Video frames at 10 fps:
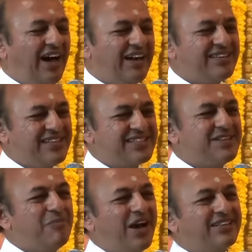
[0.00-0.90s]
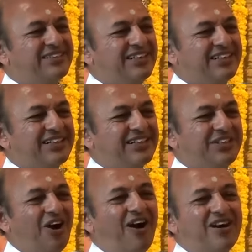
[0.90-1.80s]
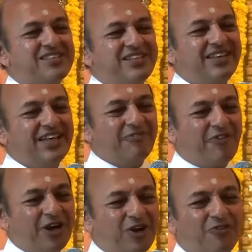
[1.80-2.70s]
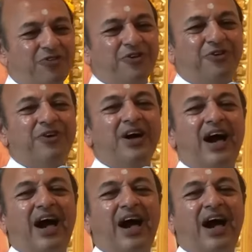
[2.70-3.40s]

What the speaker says: And just imagine God sitting in front of you